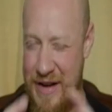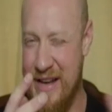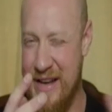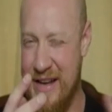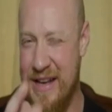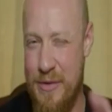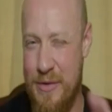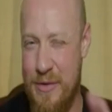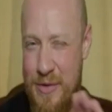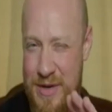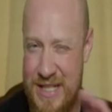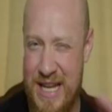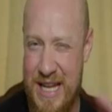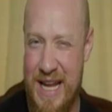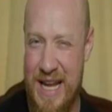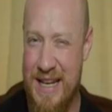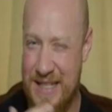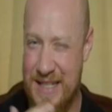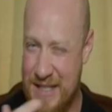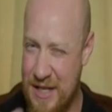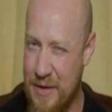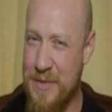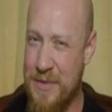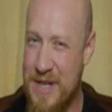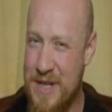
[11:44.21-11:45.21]
and you were saying
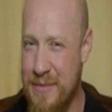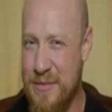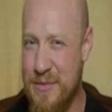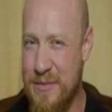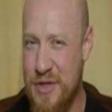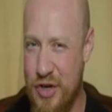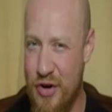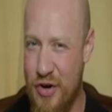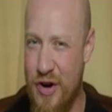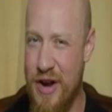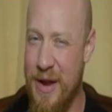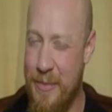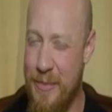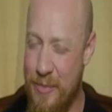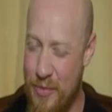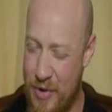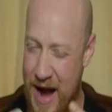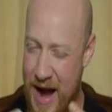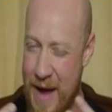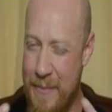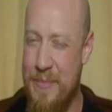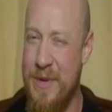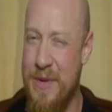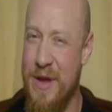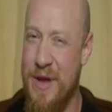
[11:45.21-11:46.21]
sometimes during the
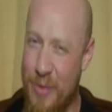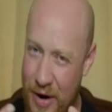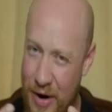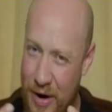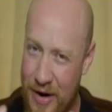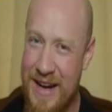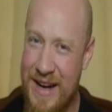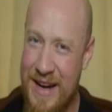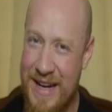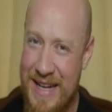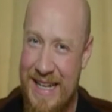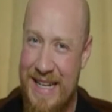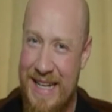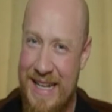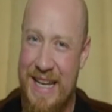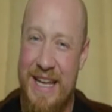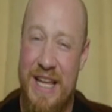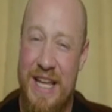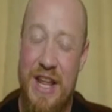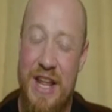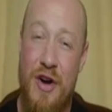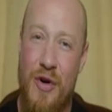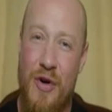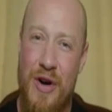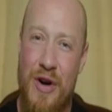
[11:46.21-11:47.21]
prep you were,
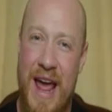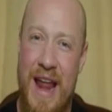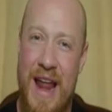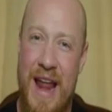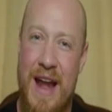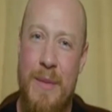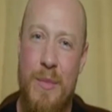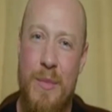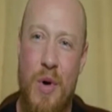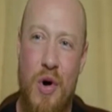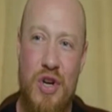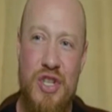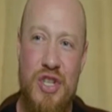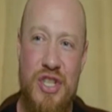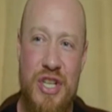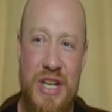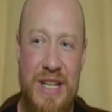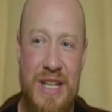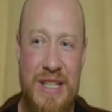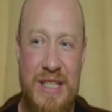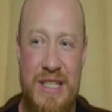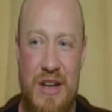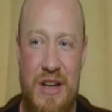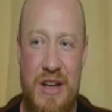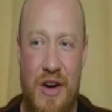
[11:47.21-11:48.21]
getting emotional
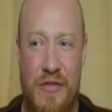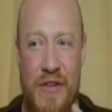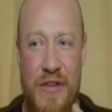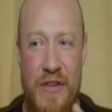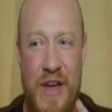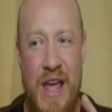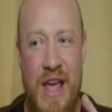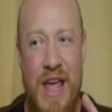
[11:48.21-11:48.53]
and stuff.